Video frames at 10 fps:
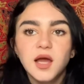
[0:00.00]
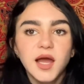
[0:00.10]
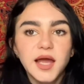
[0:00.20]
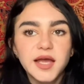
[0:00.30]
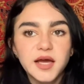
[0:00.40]

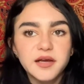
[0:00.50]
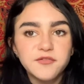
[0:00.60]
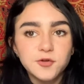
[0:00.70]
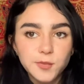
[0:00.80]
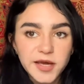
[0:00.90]
And if
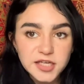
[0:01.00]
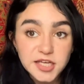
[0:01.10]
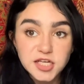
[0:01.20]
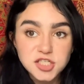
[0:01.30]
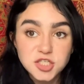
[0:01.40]
you paid
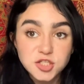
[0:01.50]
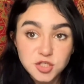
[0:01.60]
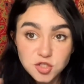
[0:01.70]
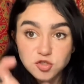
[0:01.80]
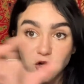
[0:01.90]
attention to the
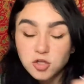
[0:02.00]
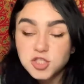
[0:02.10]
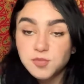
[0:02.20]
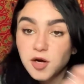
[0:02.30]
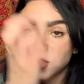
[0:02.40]
astrology
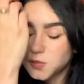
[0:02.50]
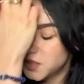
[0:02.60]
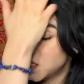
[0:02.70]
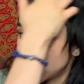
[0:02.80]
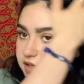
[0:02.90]
part in the
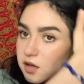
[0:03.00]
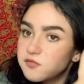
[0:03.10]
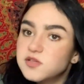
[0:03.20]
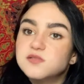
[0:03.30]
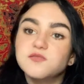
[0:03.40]
beginning of
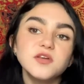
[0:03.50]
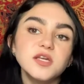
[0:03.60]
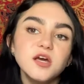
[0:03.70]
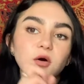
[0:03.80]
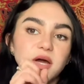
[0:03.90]
this
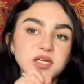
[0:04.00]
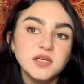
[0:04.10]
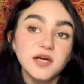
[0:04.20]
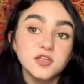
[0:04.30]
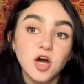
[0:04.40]
video, I did
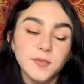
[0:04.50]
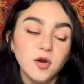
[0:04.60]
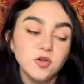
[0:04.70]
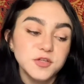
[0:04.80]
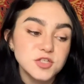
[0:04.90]
talk about all
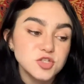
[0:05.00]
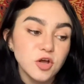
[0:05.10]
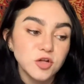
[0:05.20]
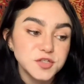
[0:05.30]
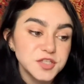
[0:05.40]
the
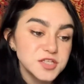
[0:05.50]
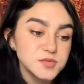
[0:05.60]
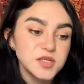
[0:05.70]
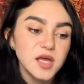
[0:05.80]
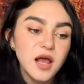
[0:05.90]
astrology this
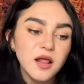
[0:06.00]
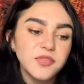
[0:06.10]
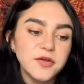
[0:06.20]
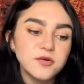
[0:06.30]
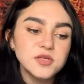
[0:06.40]
week.
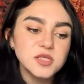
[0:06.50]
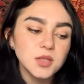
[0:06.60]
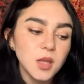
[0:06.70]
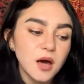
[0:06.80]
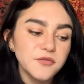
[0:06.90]
There is a
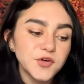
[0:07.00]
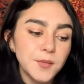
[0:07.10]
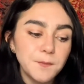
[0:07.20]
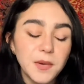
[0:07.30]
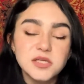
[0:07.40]
lot of
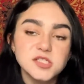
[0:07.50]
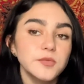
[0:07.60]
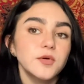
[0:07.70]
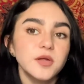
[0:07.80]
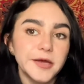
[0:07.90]

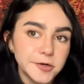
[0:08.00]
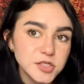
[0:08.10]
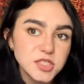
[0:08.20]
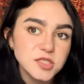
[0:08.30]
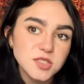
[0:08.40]
combustible energy
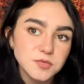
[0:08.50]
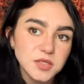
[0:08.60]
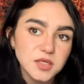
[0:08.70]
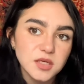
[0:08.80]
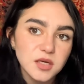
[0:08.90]
this week.